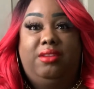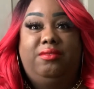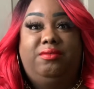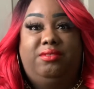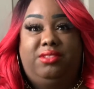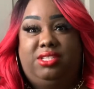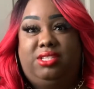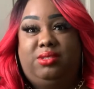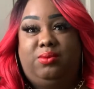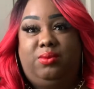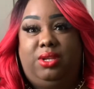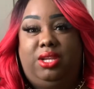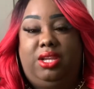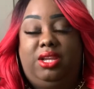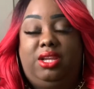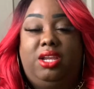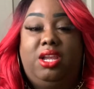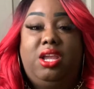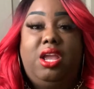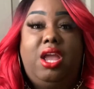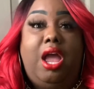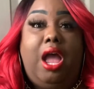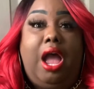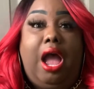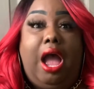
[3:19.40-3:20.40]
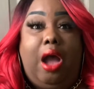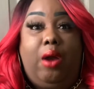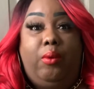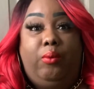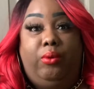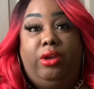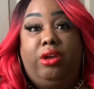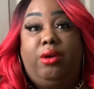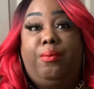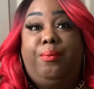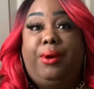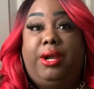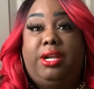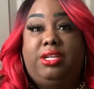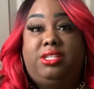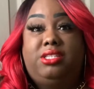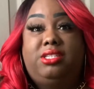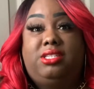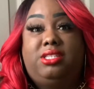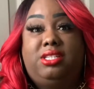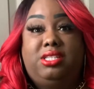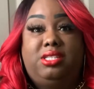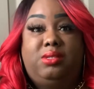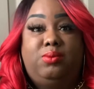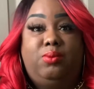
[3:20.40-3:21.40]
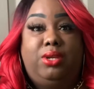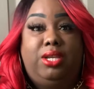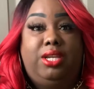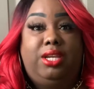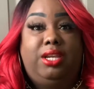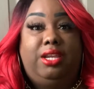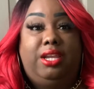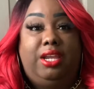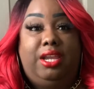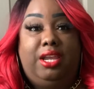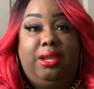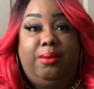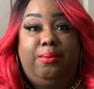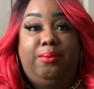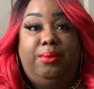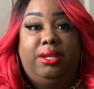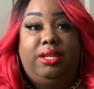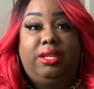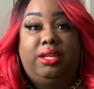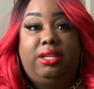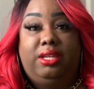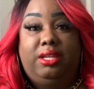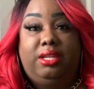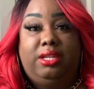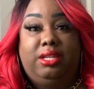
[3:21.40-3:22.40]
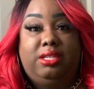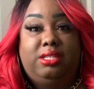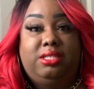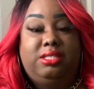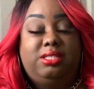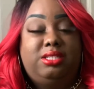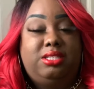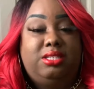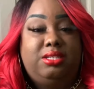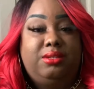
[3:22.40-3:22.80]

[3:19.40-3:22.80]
this wig. I will purchase this wig again because